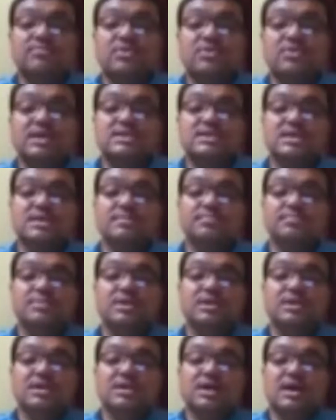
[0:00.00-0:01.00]
example,
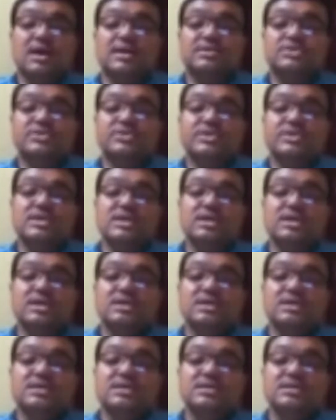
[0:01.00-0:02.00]
3
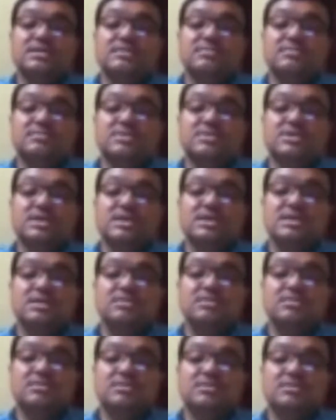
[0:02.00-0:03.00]

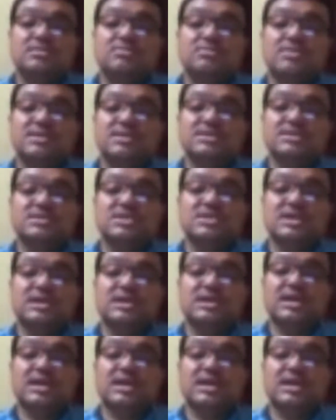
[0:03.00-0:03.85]
was a sacred